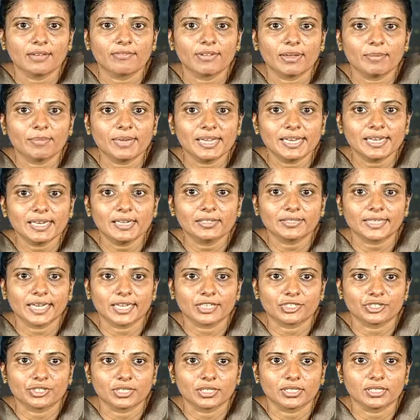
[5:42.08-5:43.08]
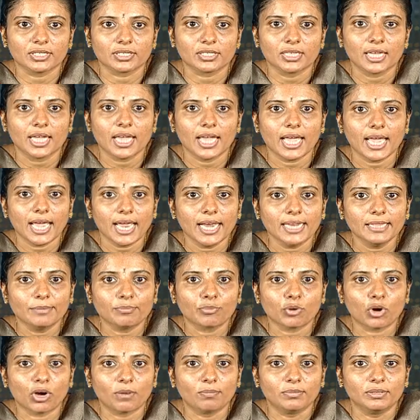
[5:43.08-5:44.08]
familial tensions, health
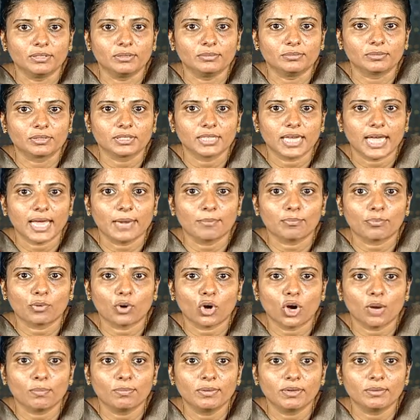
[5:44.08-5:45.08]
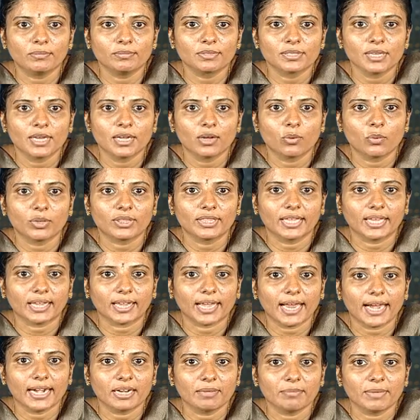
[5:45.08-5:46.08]
problems and problems with
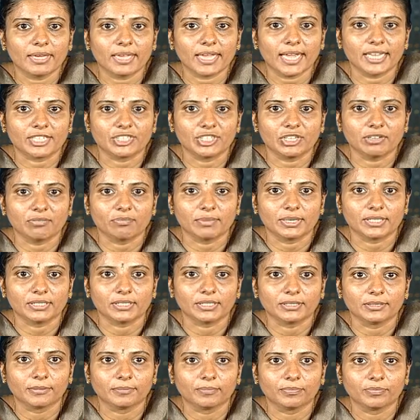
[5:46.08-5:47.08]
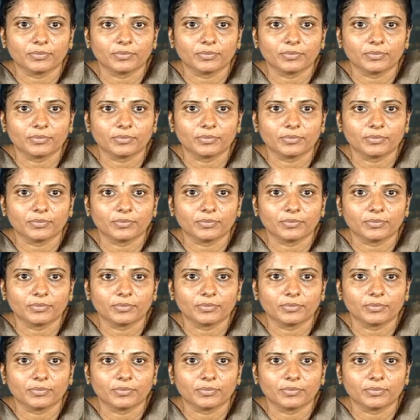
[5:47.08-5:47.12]
academic achievement.